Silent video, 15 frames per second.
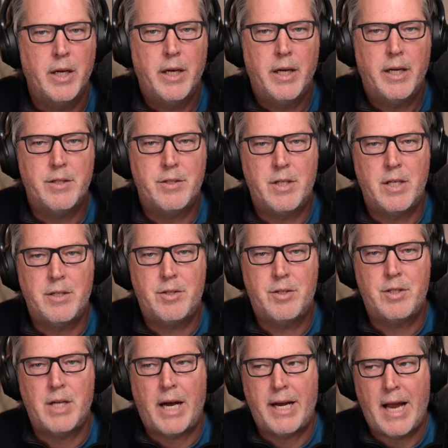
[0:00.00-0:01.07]
Is this
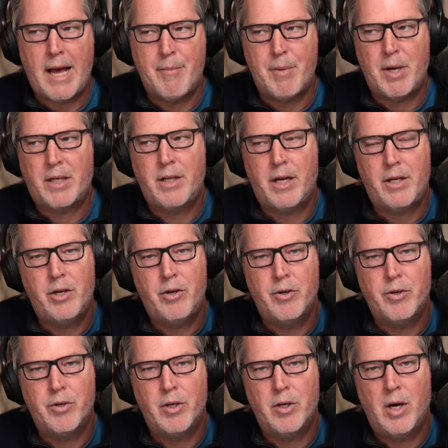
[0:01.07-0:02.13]
dynamic that
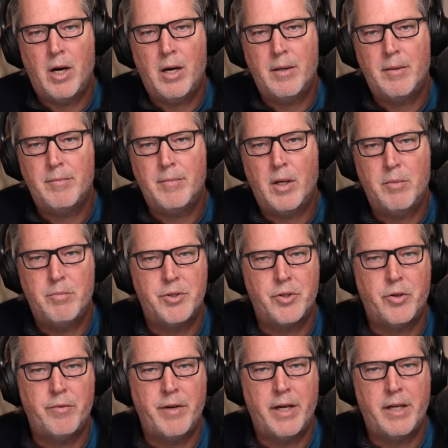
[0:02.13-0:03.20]
you're
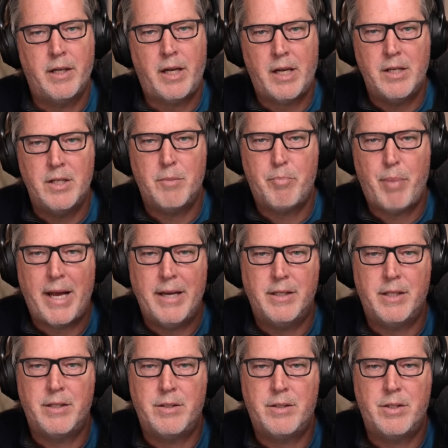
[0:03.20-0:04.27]
observing
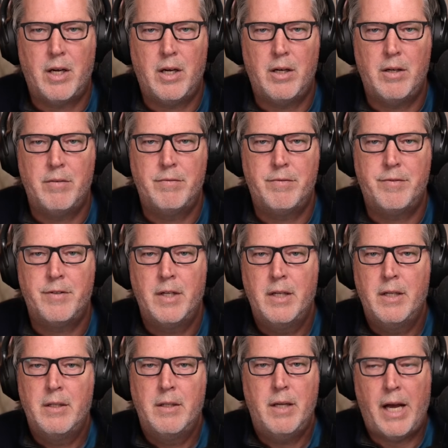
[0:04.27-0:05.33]
independent of
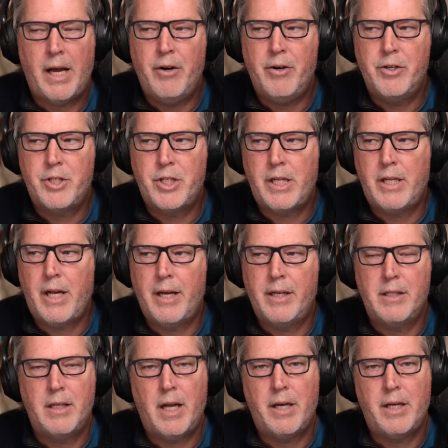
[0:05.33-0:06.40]
energy
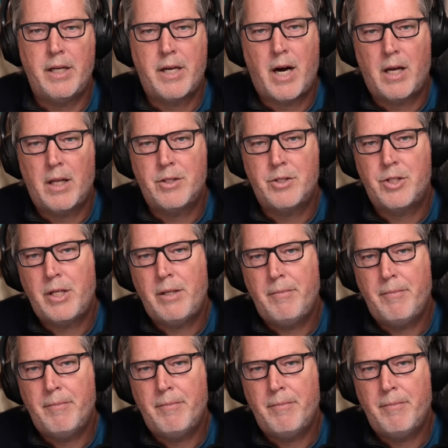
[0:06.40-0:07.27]
and ecology?